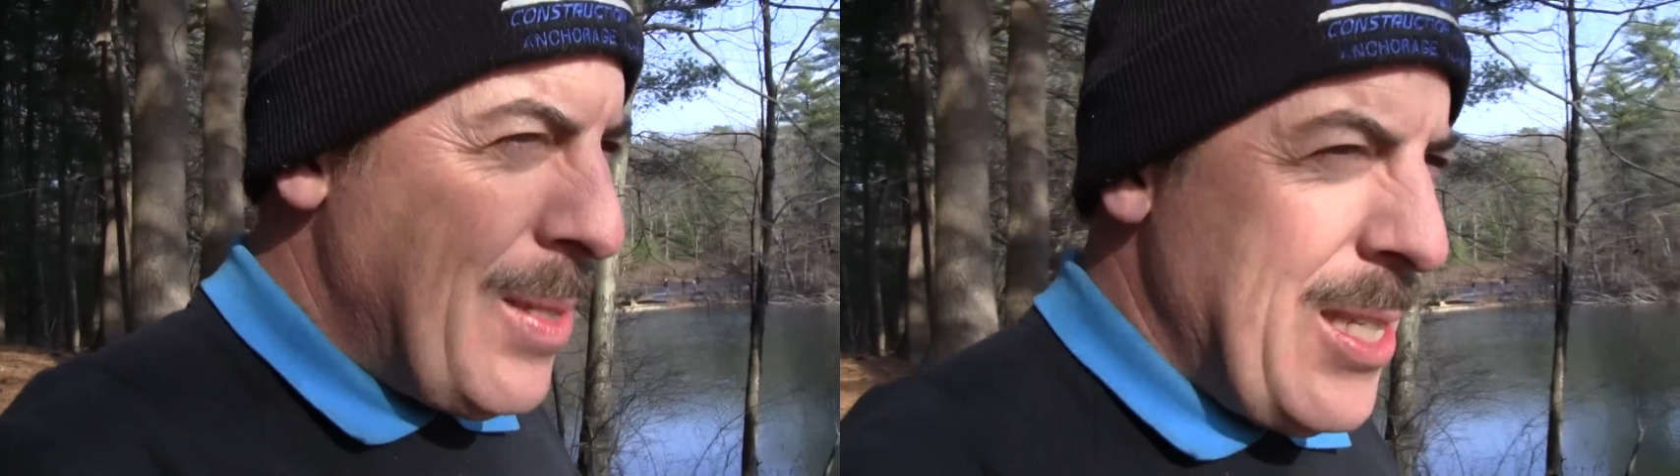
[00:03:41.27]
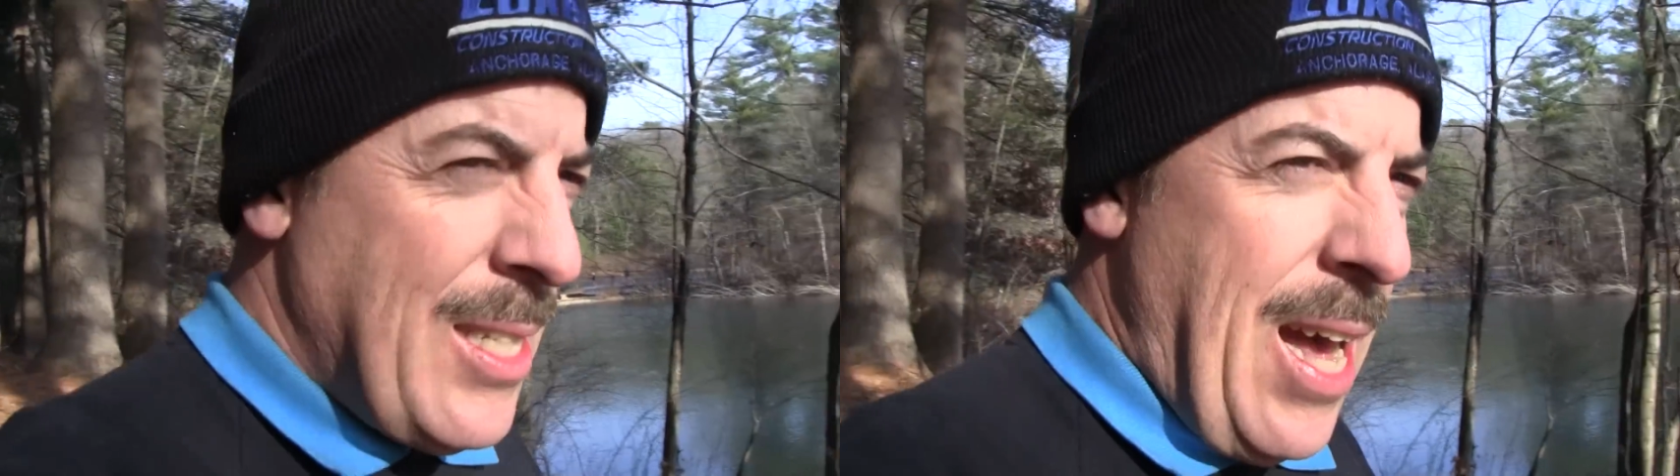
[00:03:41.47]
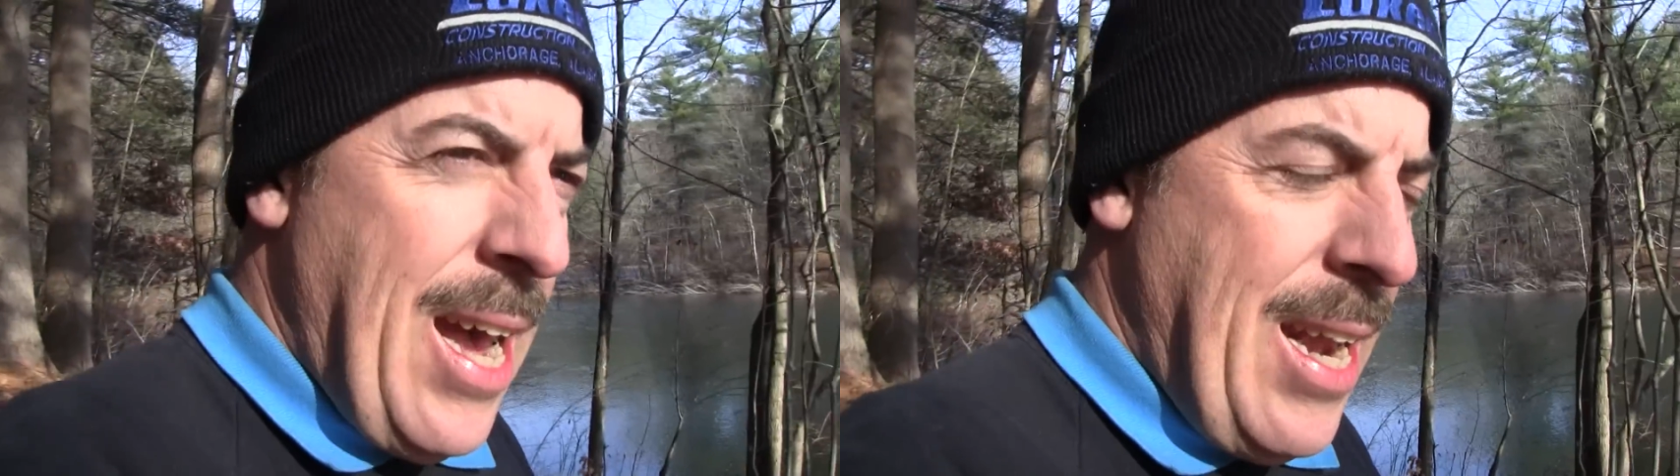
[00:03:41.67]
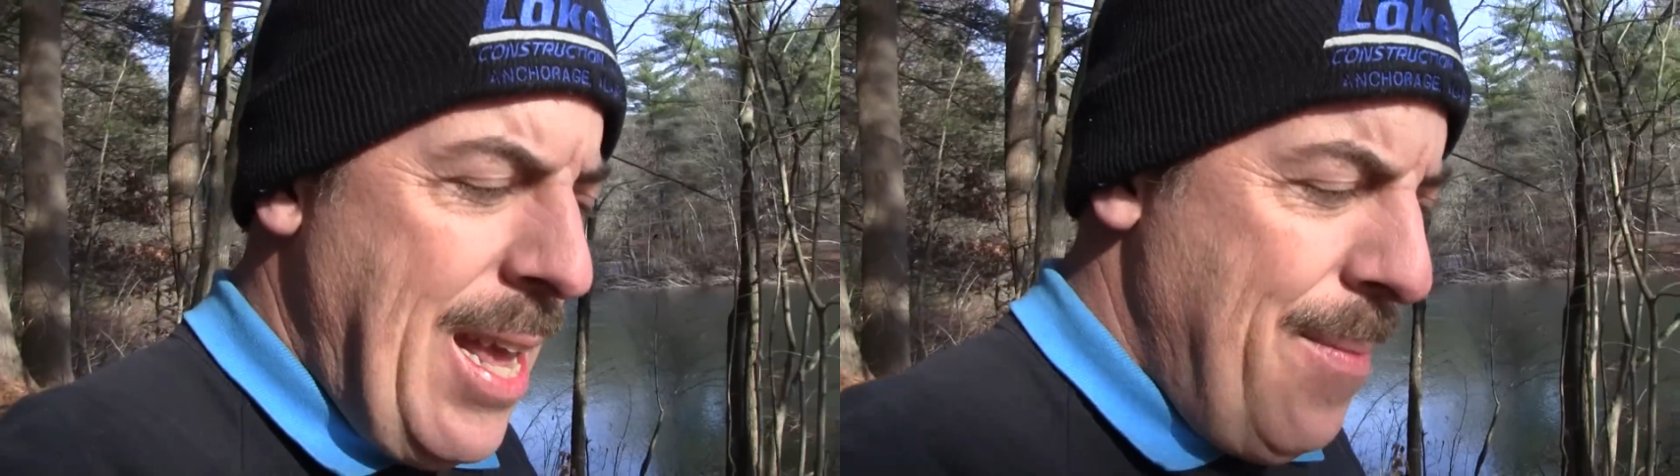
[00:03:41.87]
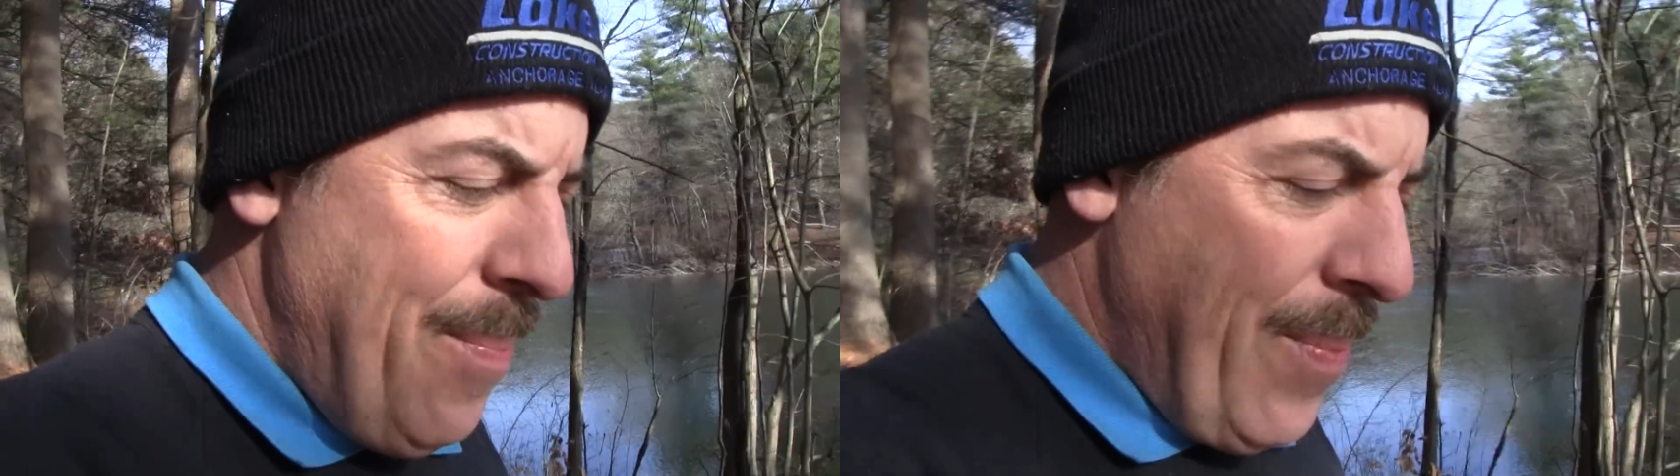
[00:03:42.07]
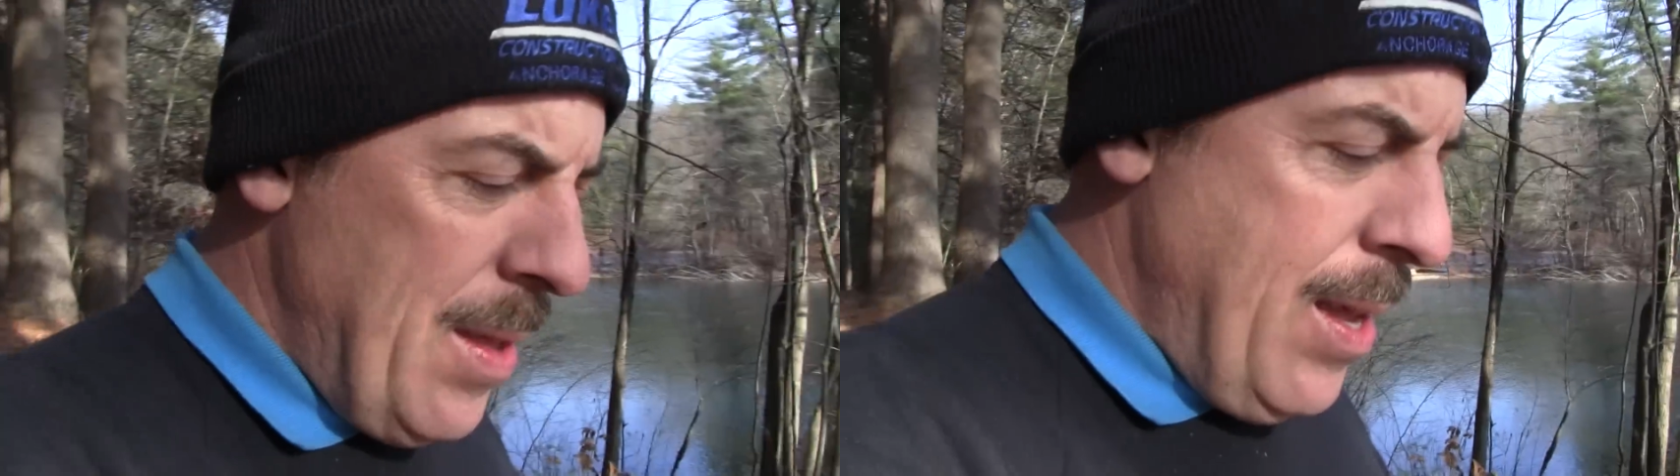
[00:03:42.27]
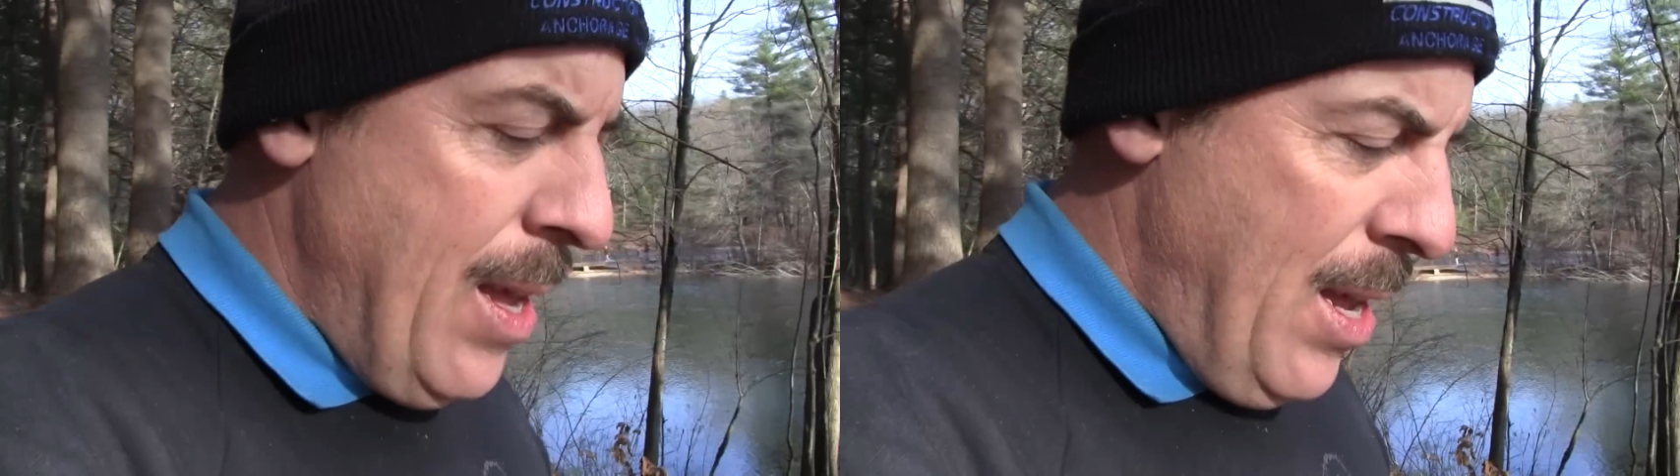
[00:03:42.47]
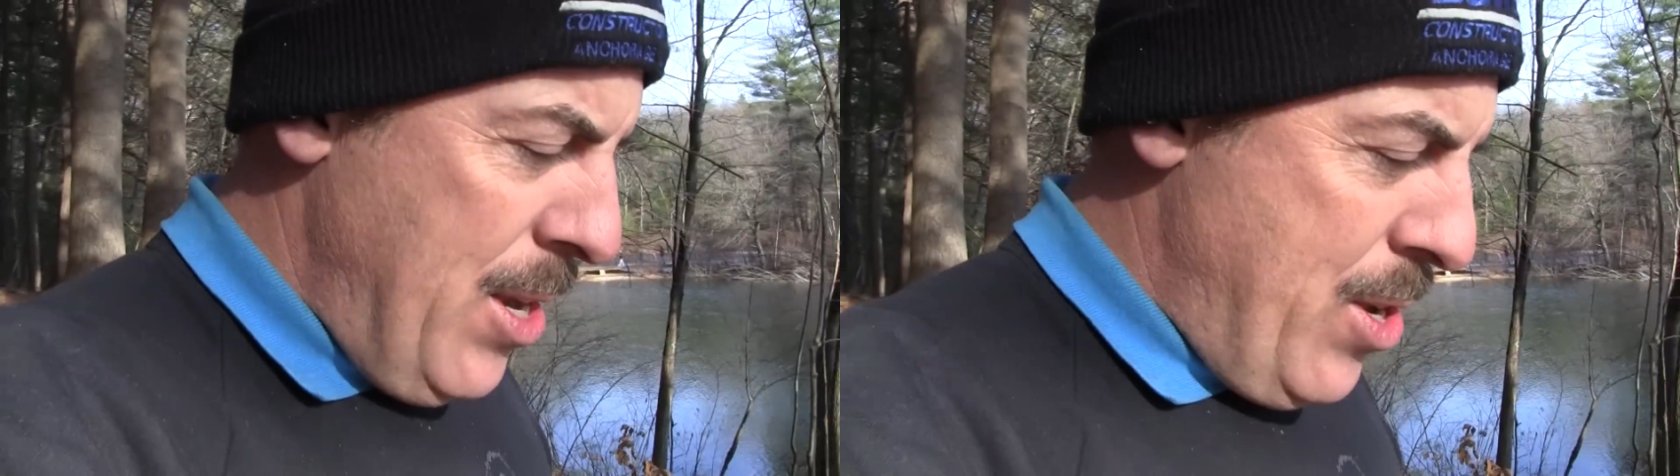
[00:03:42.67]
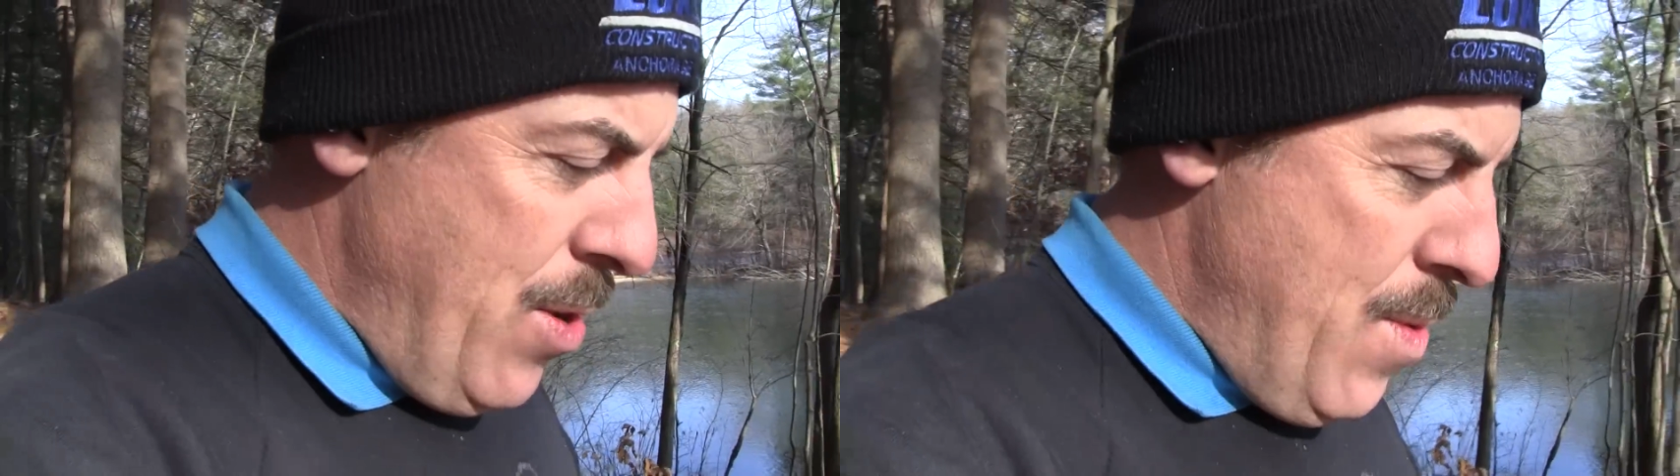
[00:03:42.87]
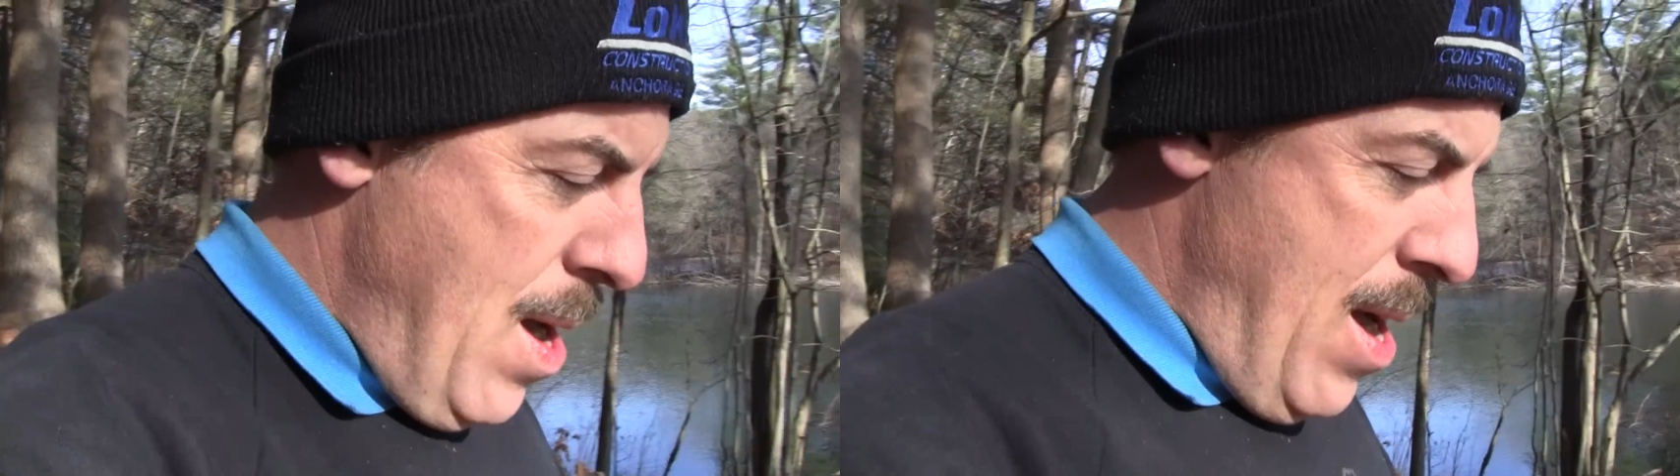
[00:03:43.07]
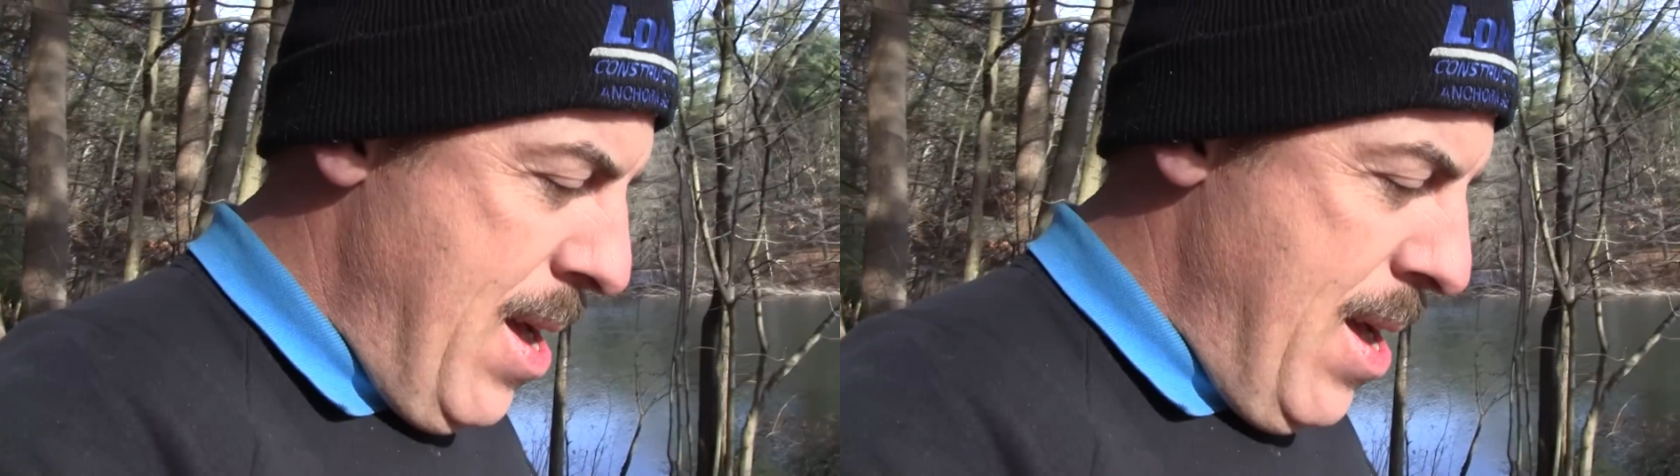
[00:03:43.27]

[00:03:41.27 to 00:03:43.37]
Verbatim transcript: society, to